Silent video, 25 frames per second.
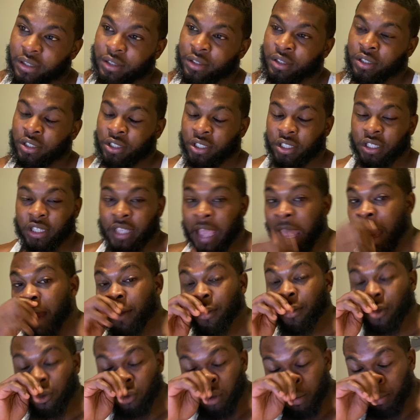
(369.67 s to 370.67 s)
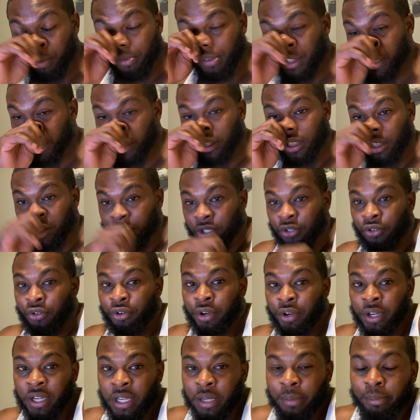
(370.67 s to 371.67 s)
this, how your corporation
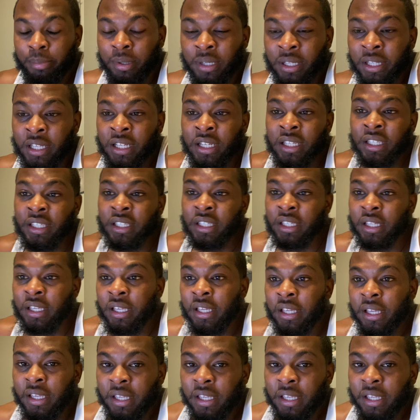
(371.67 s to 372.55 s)
destroyed completely